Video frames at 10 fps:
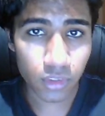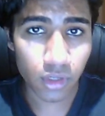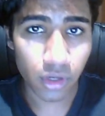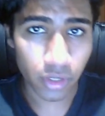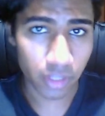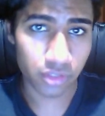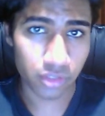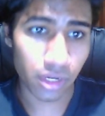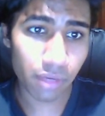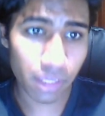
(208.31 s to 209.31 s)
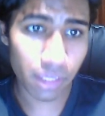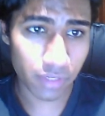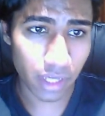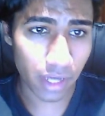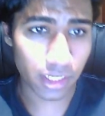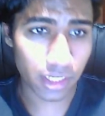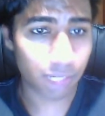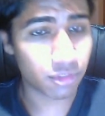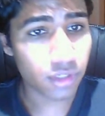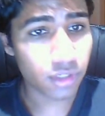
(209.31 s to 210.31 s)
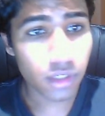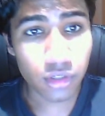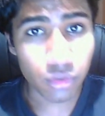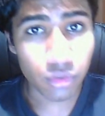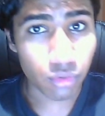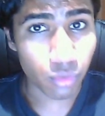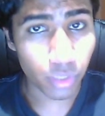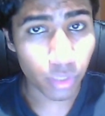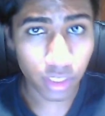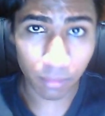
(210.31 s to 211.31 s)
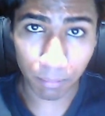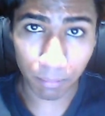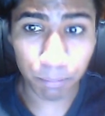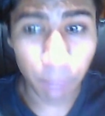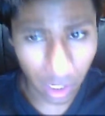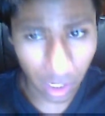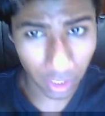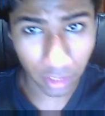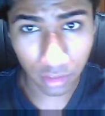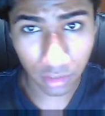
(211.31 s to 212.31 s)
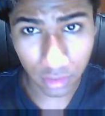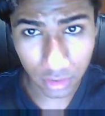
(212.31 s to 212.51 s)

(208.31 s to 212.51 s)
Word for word: Okay, so now we have a guy named William Buckland.